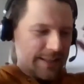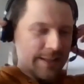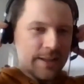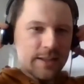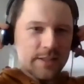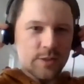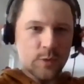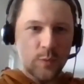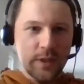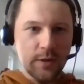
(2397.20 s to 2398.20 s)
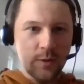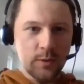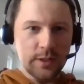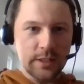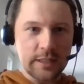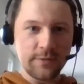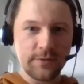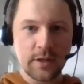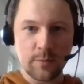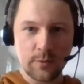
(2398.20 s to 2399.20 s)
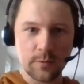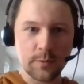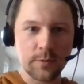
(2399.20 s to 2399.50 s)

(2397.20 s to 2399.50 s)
Yeah. So we already have a couple of